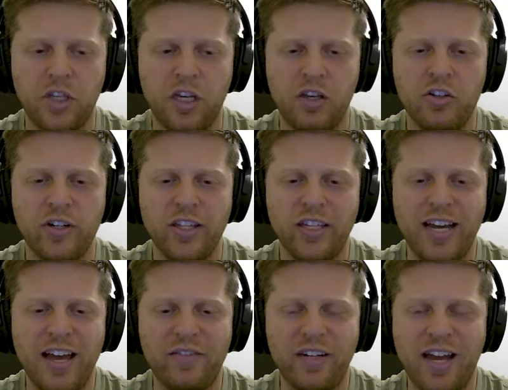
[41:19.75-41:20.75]
Is there anything I
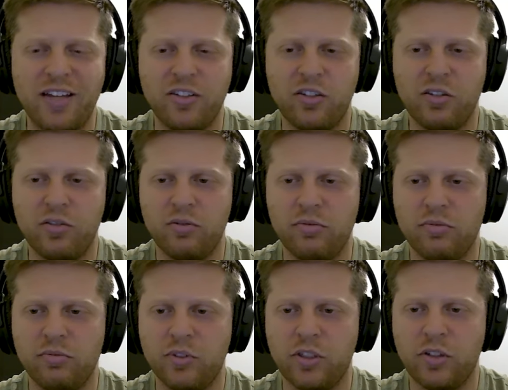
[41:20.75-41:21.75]
haven't asked you
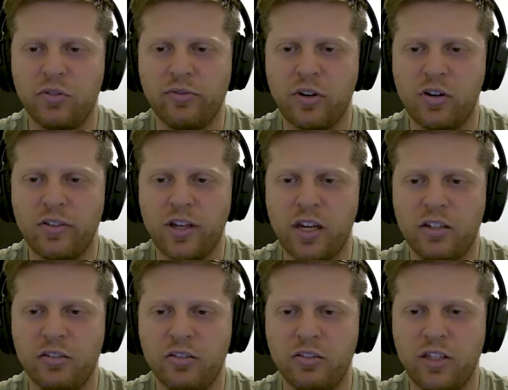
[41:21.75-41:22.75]
so far that
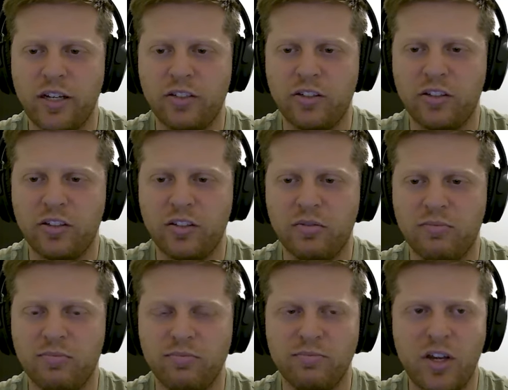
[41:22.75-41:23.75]
you'd like to
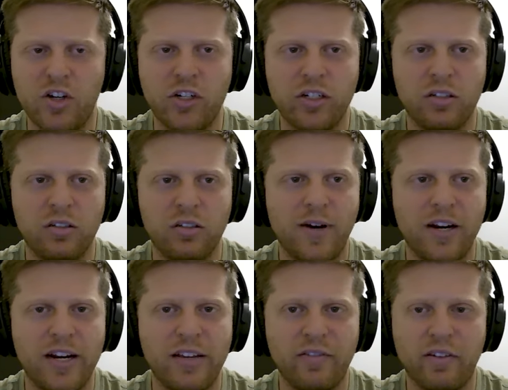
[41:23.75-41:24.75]
mention about
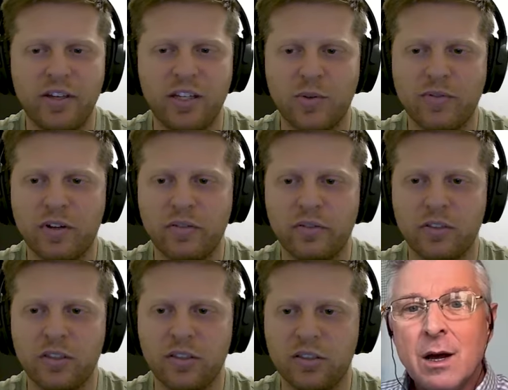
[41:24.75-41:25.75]
any of the things we've
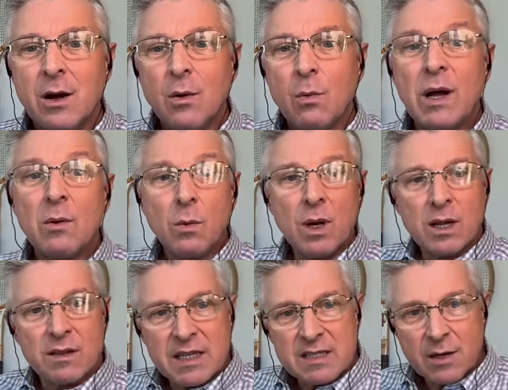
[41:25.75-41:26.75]
covered? Well, one of the
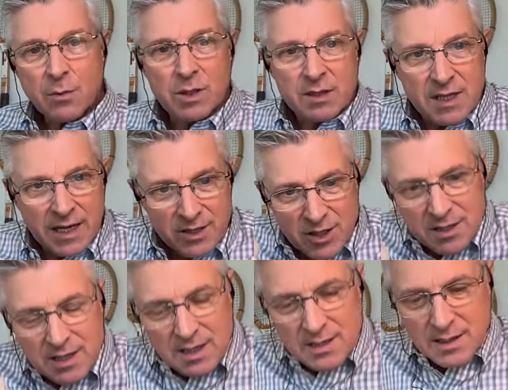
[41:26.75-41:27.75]
things I will say, just
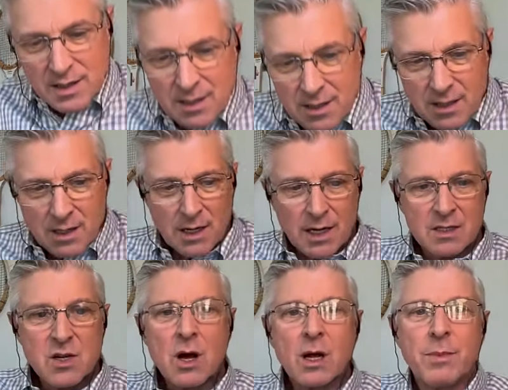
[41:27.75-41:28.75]
as a
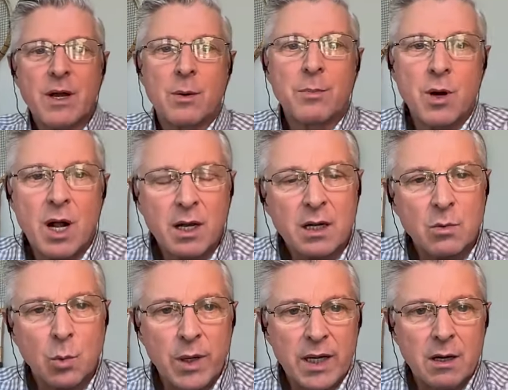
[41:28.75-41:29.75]
talk about our product,
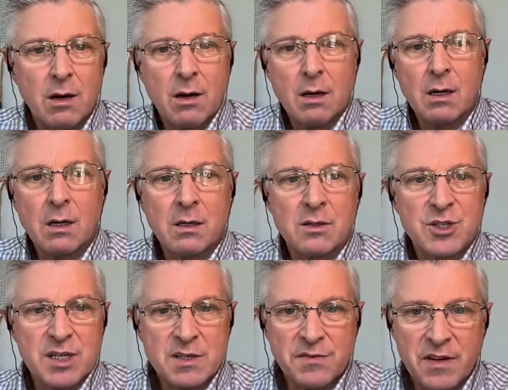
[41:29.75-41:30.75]
we are
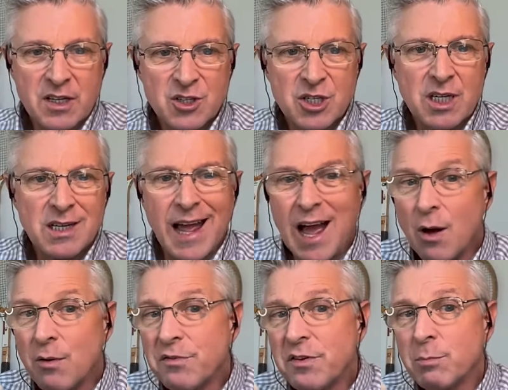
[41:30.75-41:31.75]
just finishing alpha